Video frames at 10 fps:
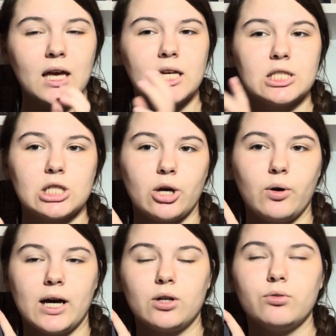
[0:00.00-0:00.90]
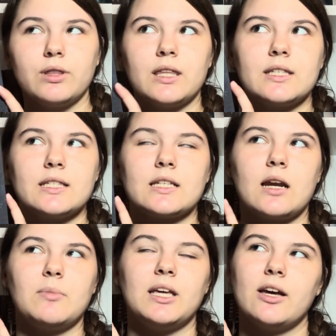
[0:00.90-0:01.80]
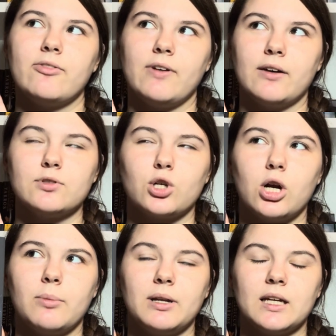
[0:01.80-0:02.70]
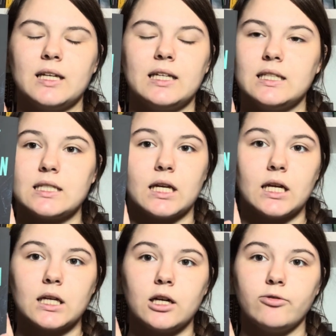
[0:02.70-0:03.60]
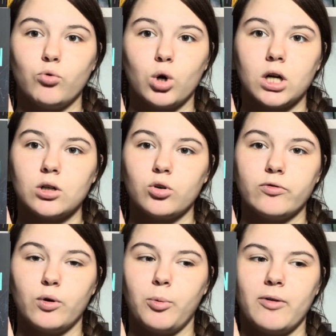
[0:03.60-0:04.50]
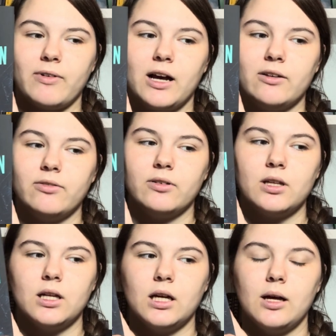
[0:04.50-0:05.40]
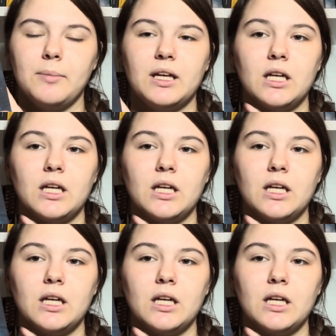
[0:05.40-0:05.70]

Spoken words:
So I don't think this is gonna be a 5-star, but it is, like, a 4 or 4.5.